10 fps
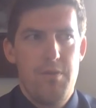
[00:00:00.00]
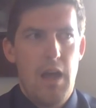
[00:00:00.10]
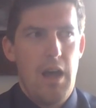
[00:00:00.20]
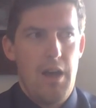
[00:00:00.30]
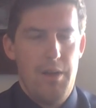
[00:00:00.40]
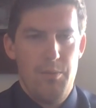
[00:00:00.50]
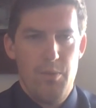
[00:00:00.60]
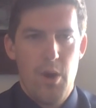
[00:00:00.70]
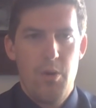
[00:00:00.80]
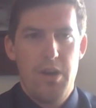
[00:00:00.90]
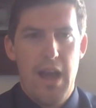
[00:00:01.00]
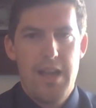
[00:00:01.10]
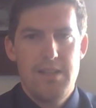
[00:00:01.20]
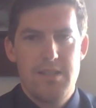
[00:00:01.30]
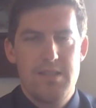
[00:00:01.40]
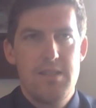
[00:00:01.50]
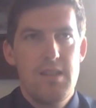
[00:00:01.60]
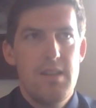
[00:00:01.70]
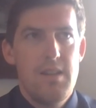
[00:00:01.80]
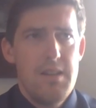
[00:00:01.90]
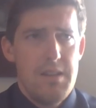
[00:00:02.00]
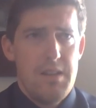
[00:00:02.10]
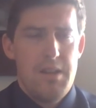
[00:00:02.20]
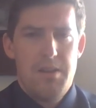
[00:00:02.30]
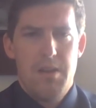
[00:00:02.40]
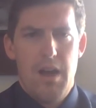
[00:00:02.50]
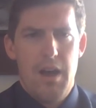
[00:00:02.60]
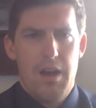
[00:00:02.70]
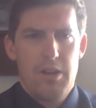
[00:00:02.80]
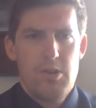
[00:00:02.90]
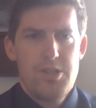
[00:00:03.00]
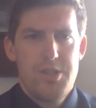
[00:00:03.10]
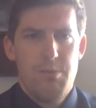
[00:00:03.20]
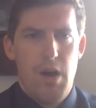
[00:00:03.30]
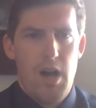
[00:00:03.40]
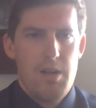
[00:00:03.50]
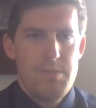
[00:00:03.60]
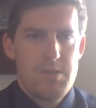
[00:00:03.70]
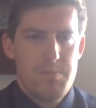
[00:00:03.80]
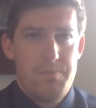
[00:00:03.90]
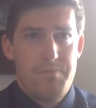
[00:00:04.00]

uh, rogue knights, uh, Christian mobs